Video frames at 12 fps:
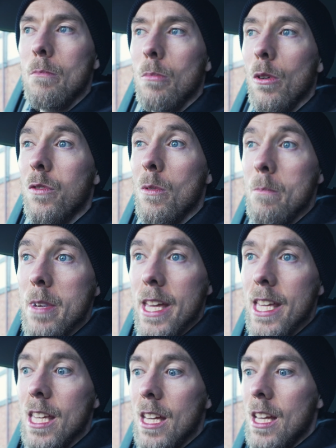But for
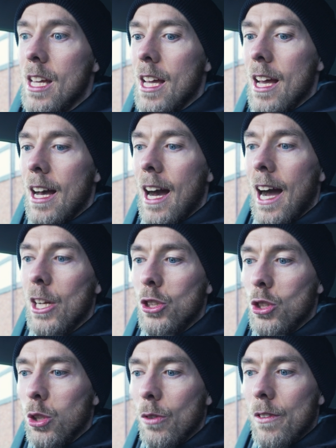me, I
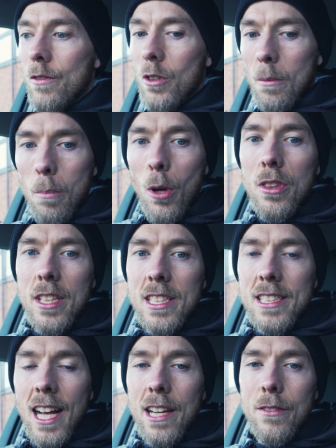just love it for the bonding
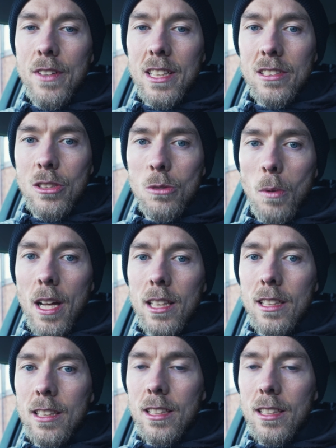side of things as well.